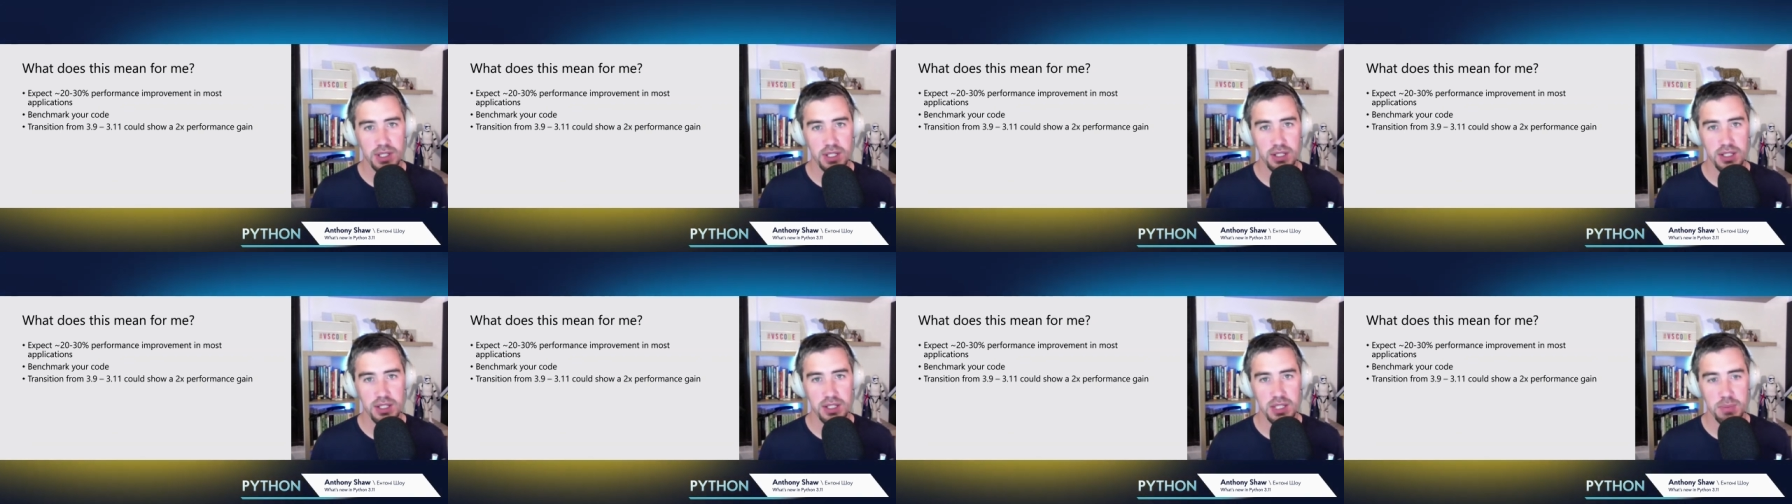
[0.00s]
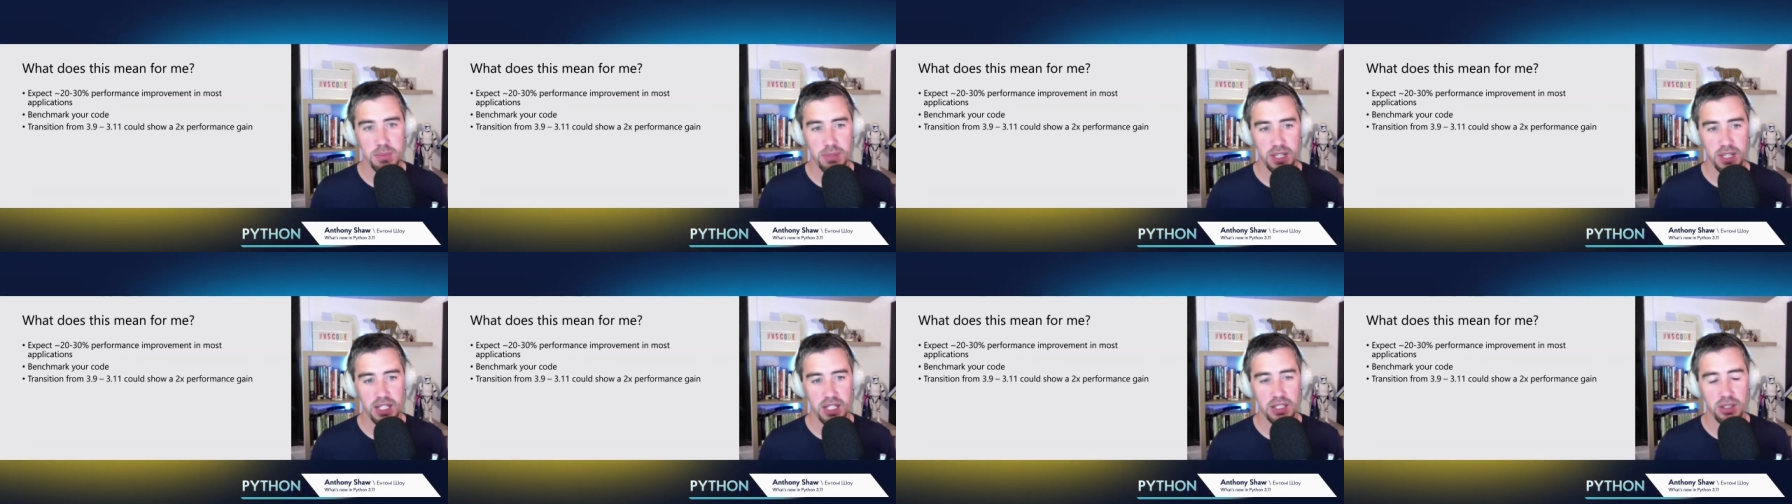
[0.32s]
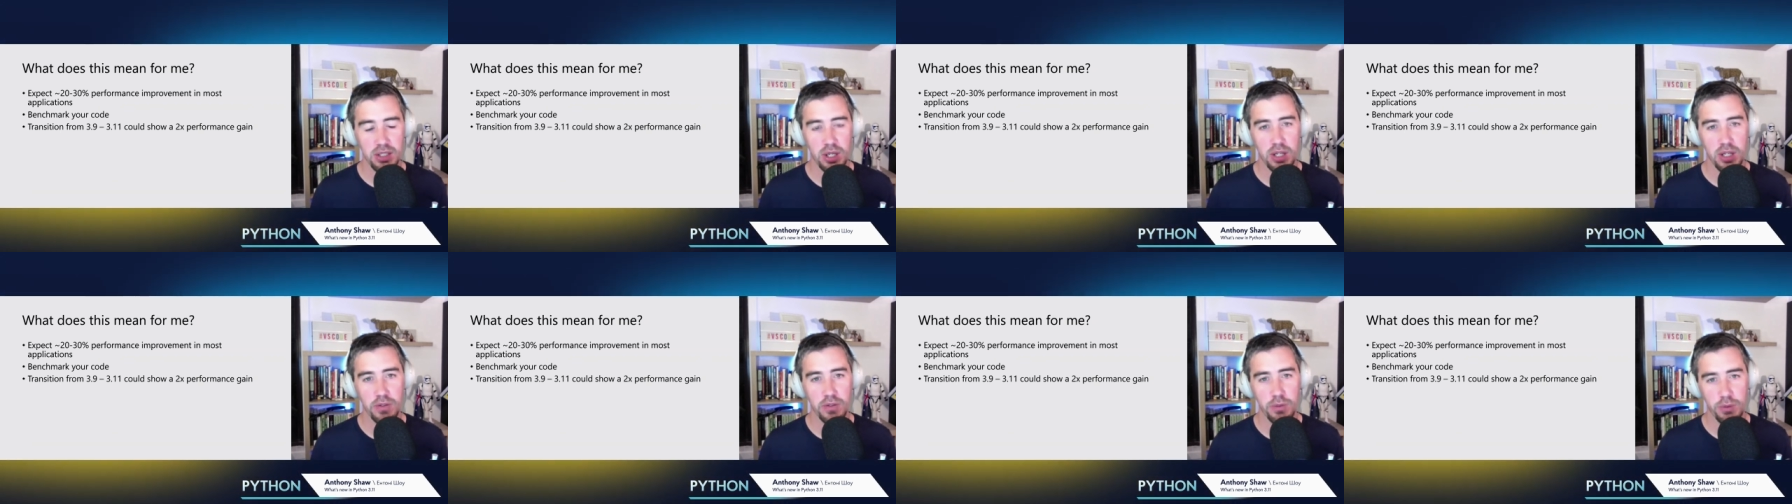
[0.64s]
in speed
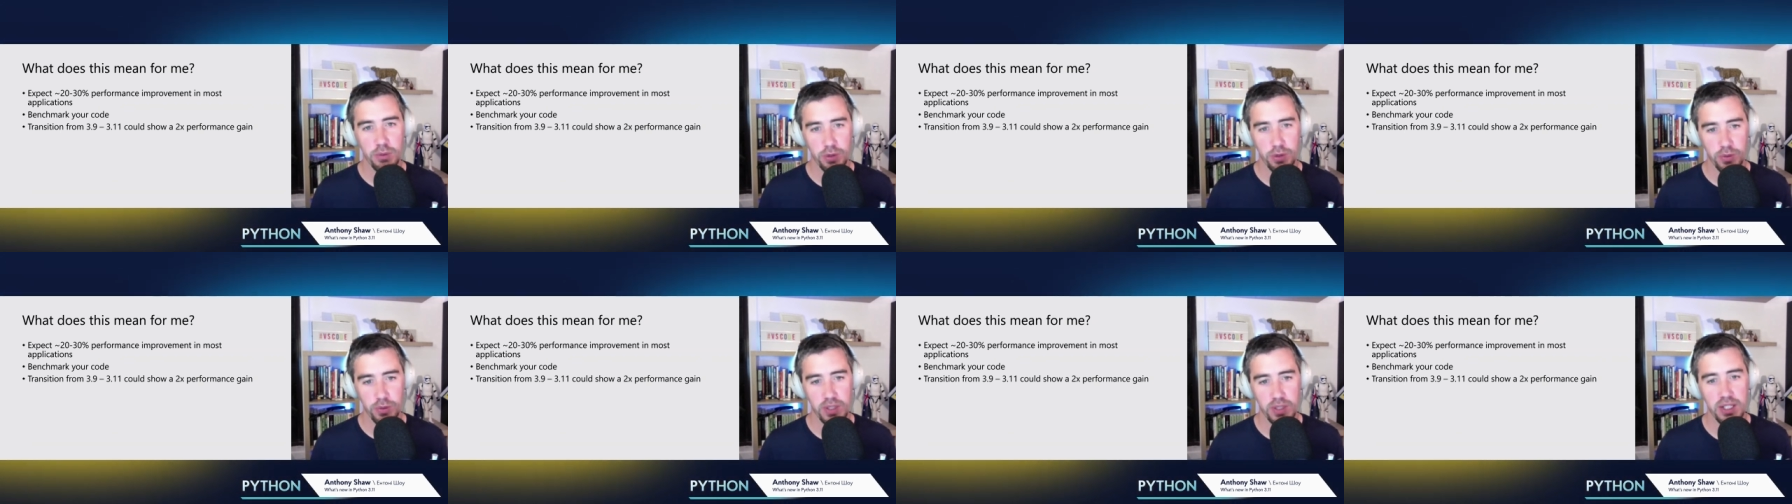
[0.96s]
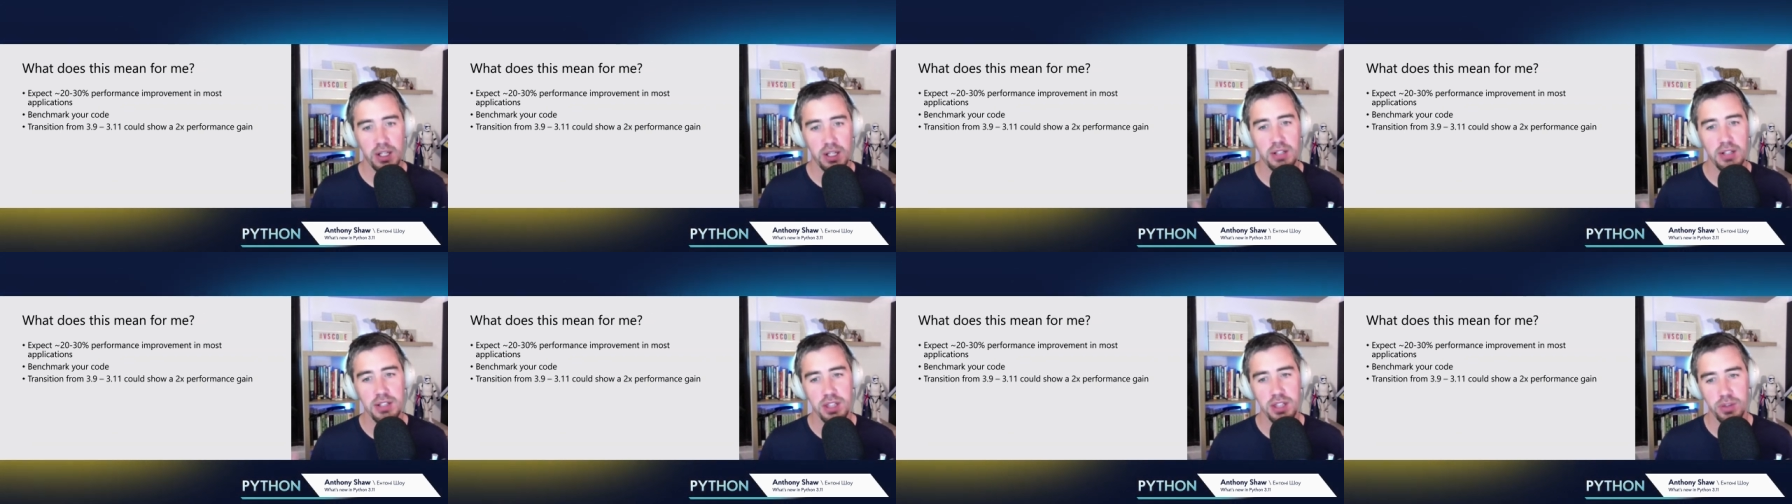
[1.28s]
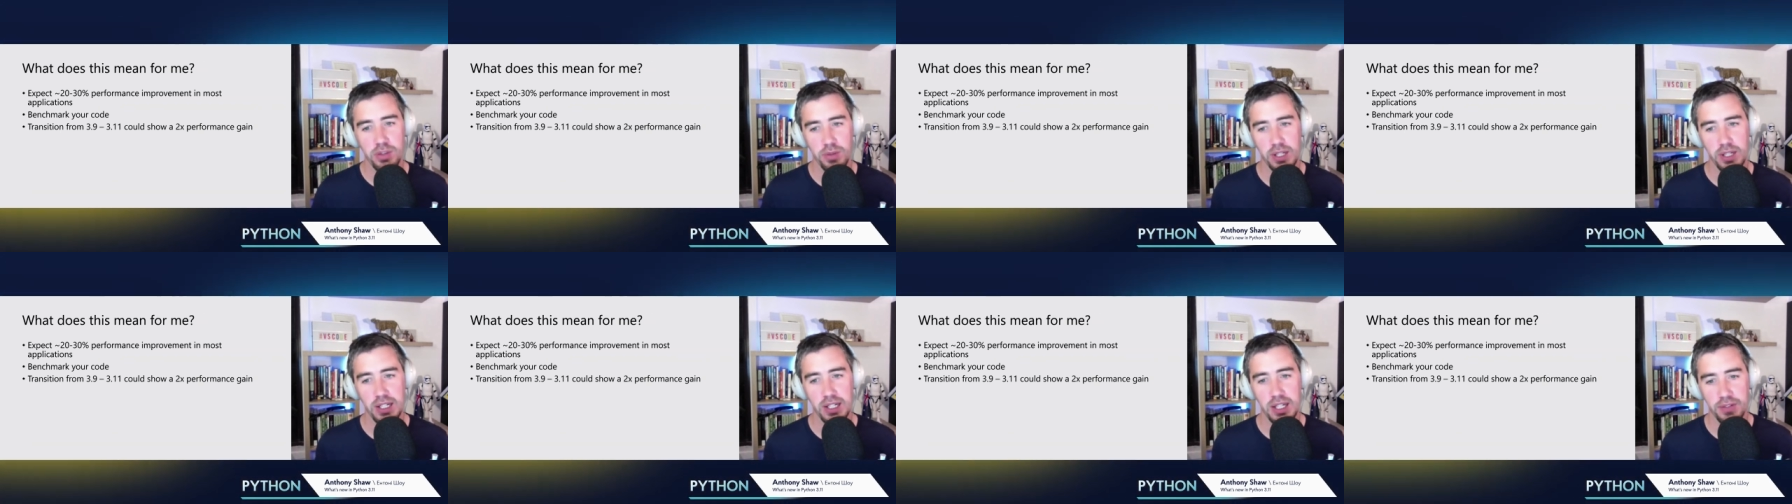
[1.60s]
going from three nine to
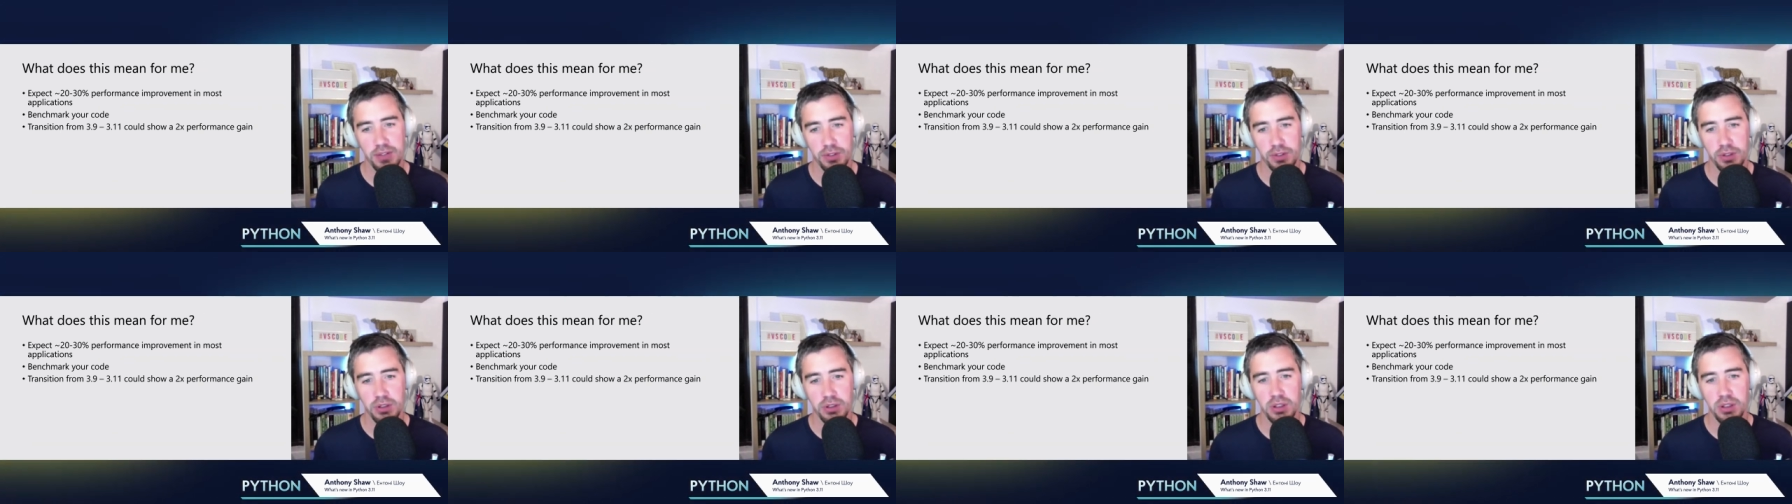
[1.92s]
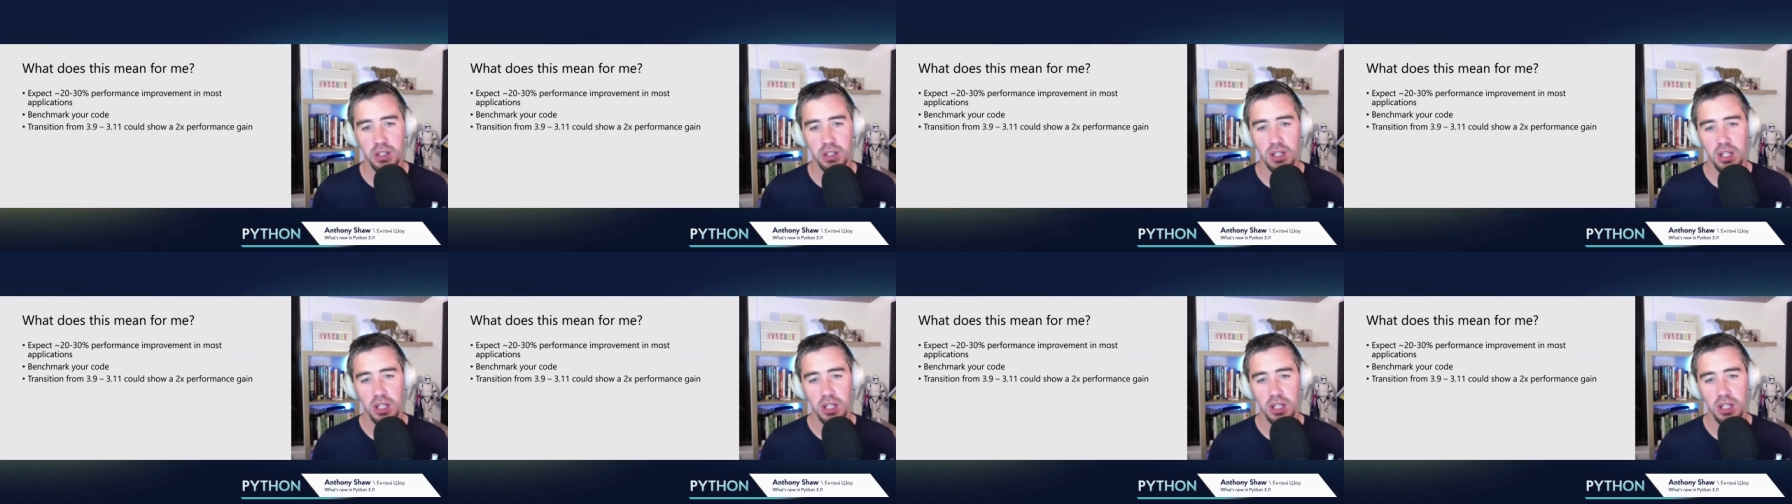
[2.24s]
three eleven.